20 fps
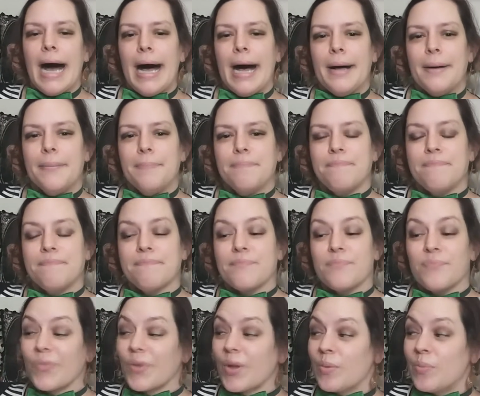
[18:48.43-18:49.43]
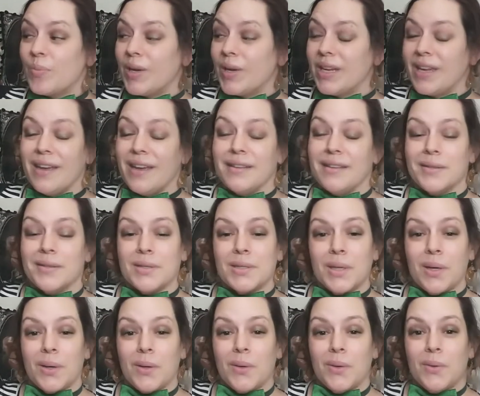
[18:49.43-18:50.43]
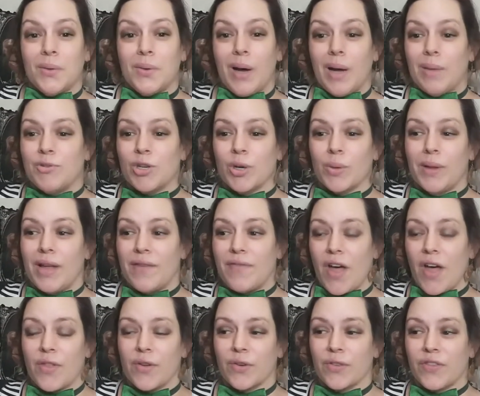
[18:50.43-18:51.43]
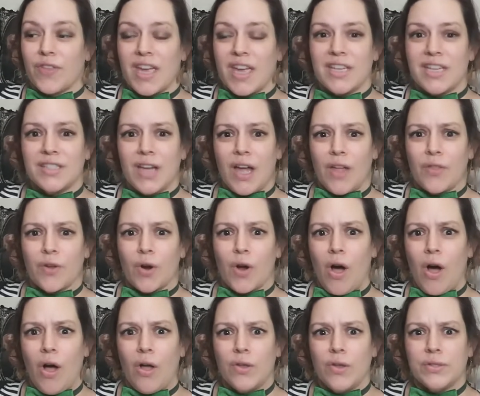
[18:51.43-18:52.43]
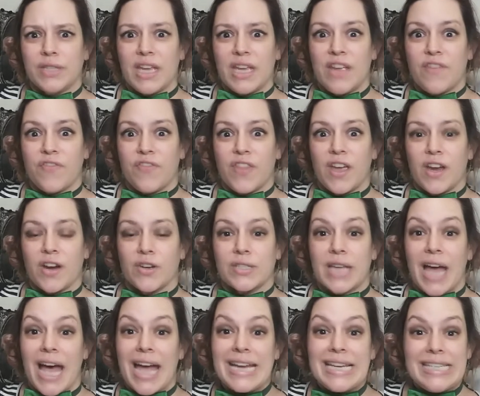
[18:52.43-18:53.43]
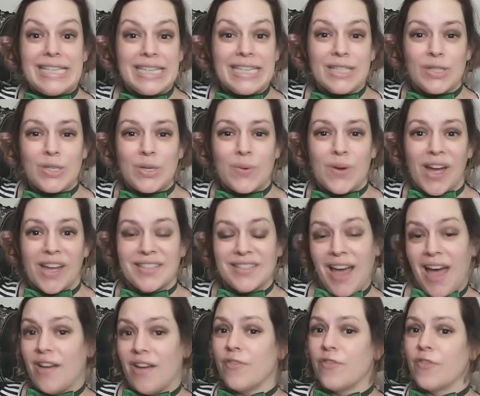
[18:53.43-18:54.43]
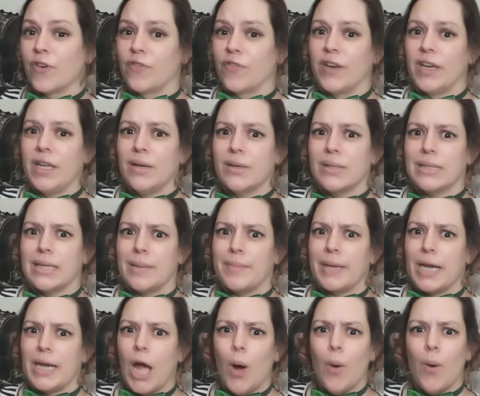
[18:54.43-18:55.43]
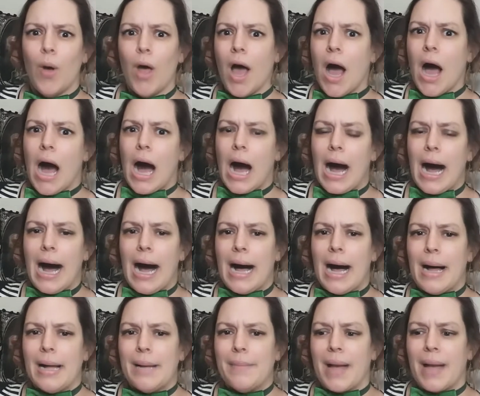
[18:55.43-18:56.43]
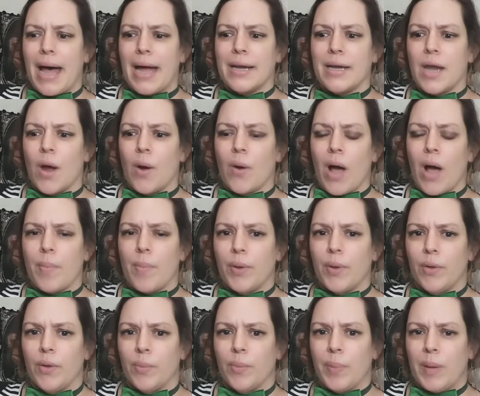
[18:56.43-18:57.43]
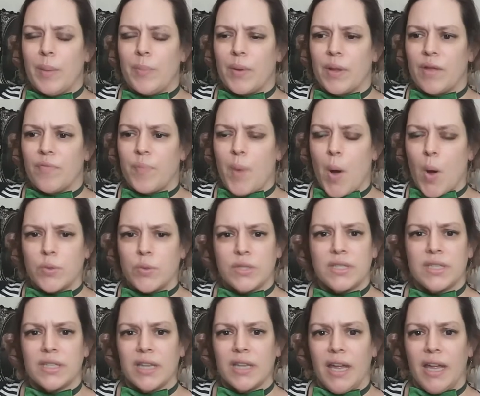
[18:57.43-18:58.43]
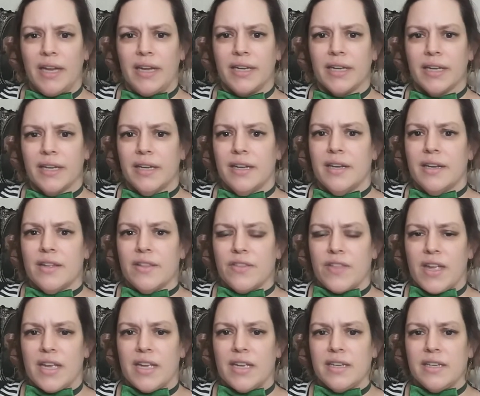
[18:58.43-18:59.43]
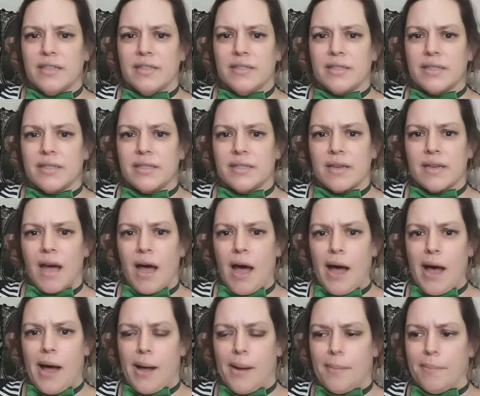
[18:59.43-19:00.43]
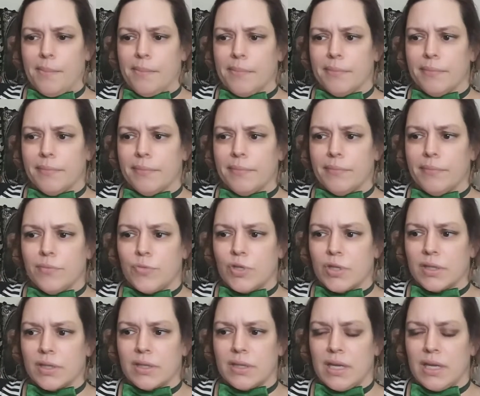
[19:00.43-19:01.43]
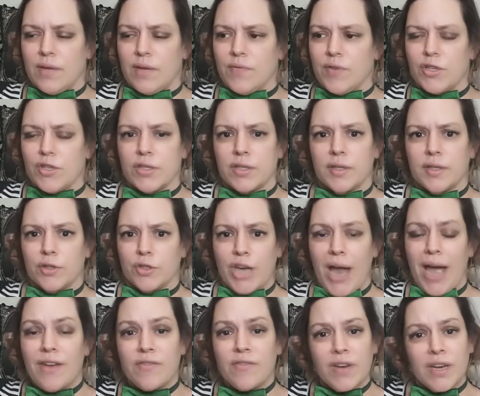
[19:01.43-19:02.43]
um, but yeah, so I'm sure we'll have other things, other hauls. If there's ideas you guys have for videos, let me know. Um, I know a couple people have posted like things, um, just even just little chat